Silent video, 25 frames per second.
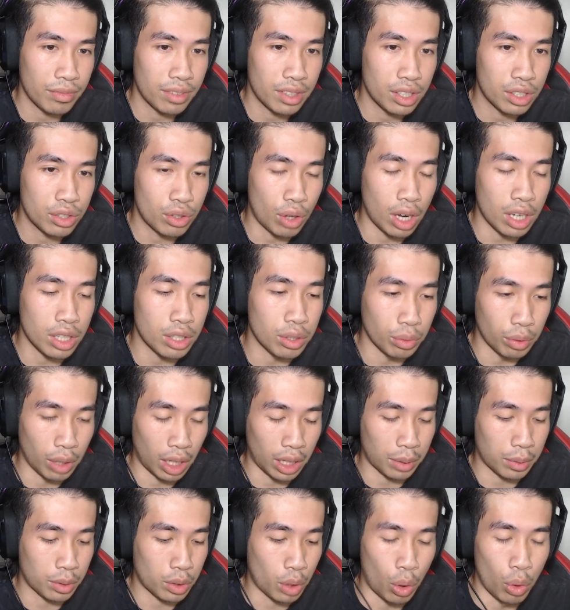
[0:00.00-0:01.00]
try to do
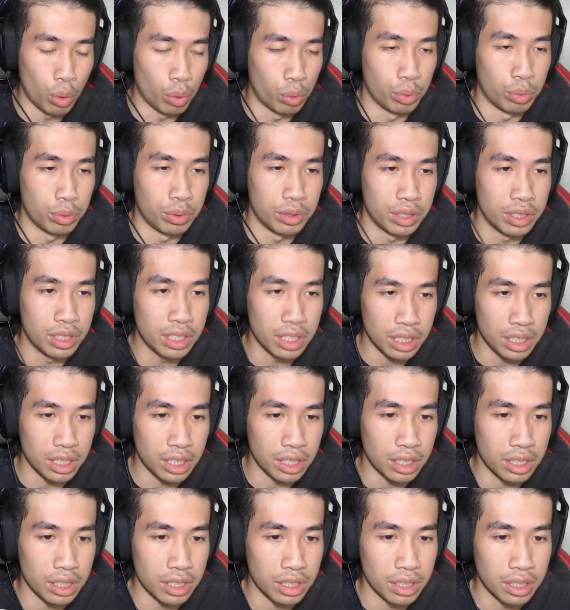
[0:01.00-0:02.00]
like cold the
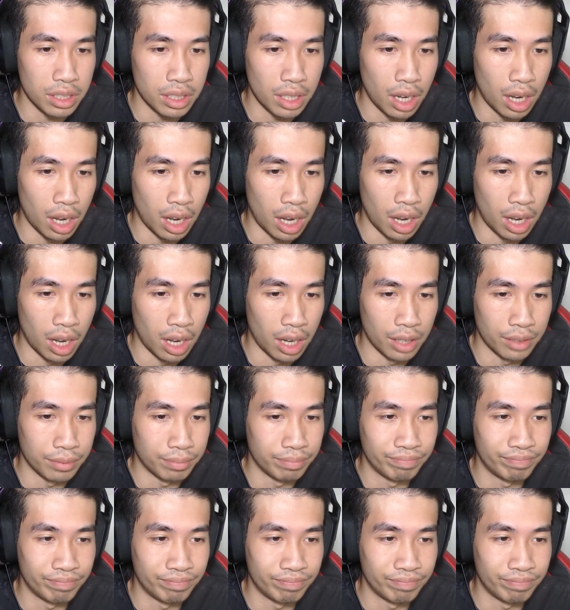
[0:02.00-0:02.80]
uh, um,